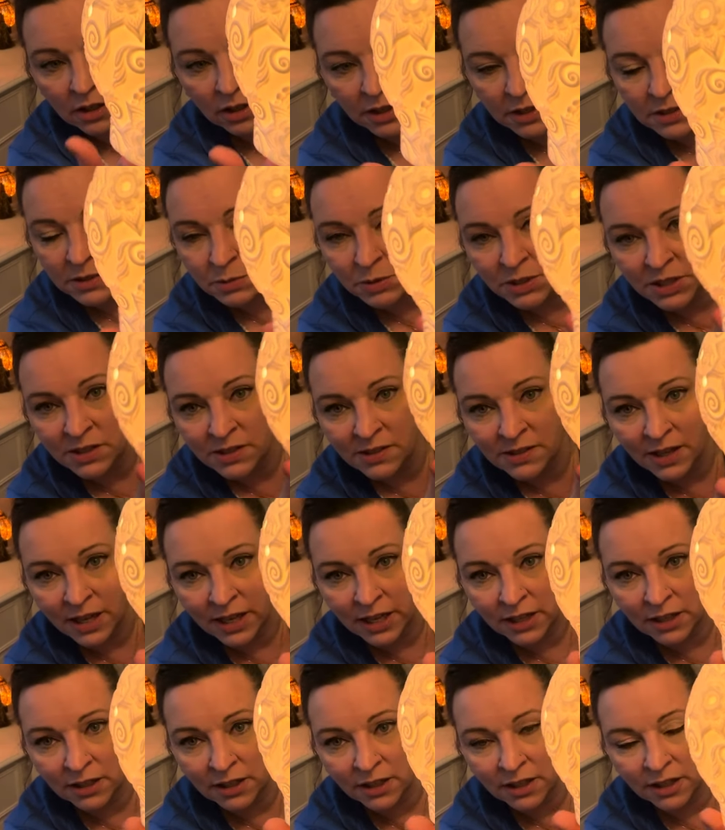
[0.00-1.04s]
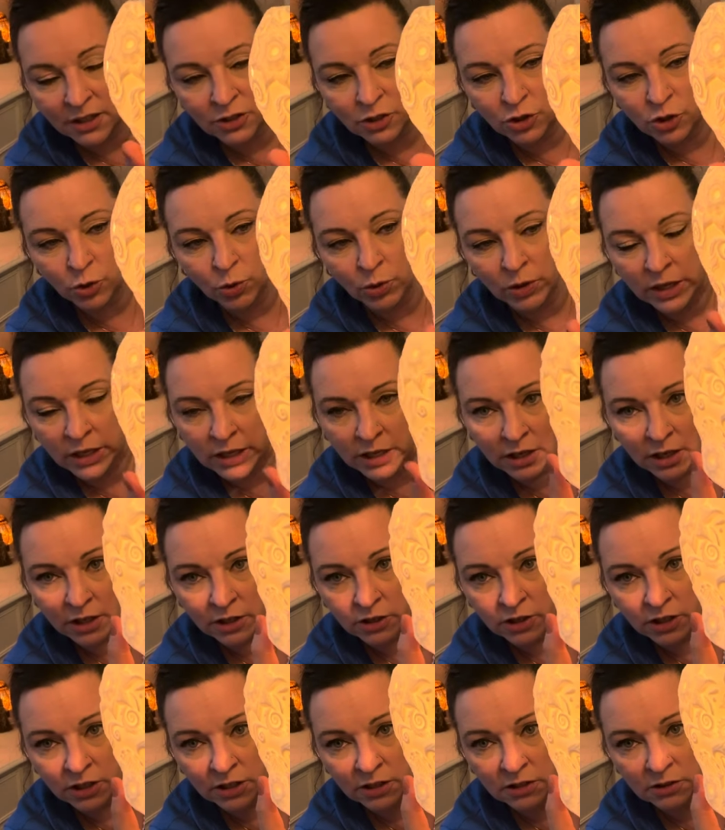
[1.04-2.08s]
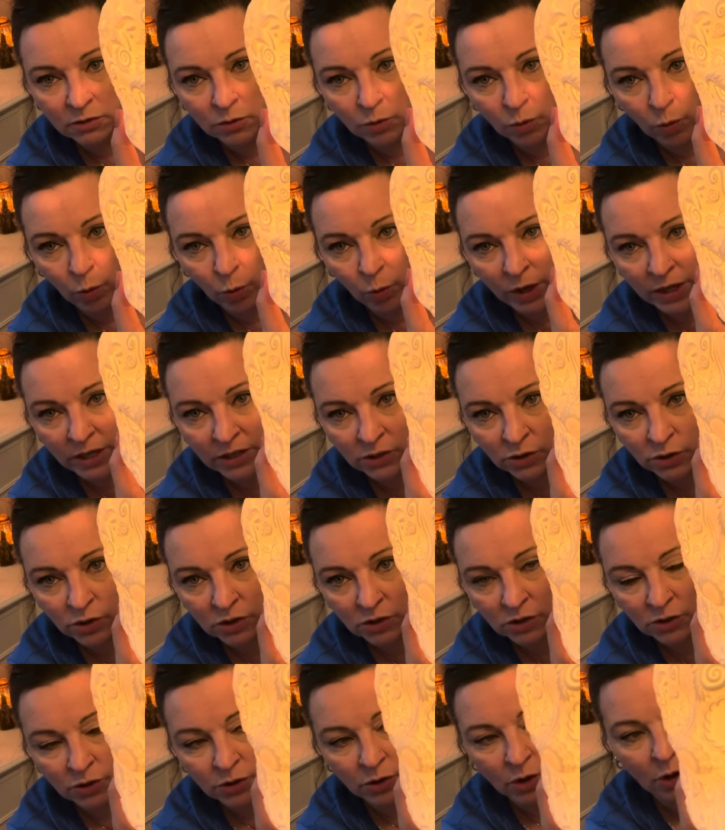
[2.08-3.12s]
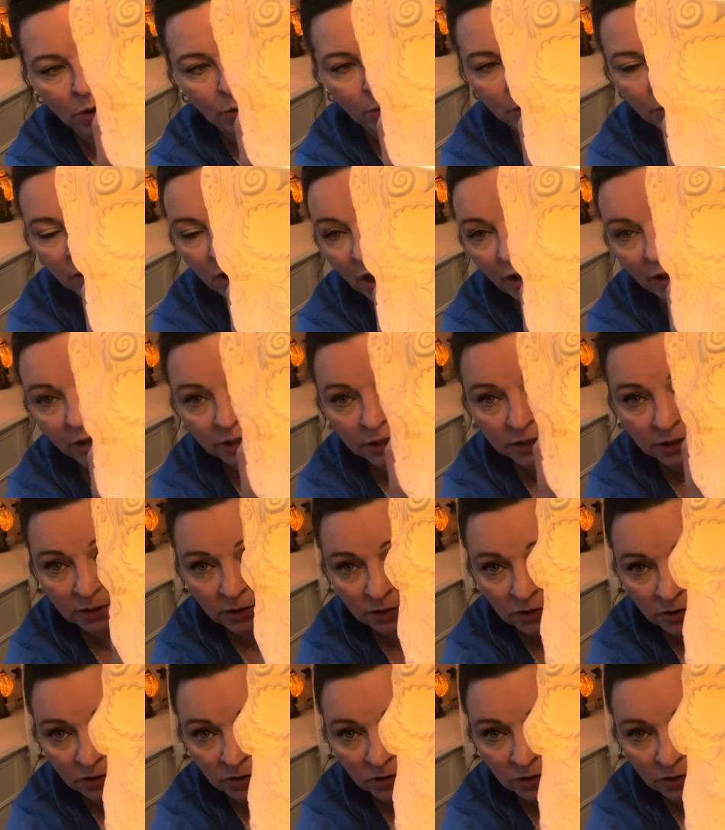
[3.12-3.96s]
as much as I enjoy a good white sugar skull with color,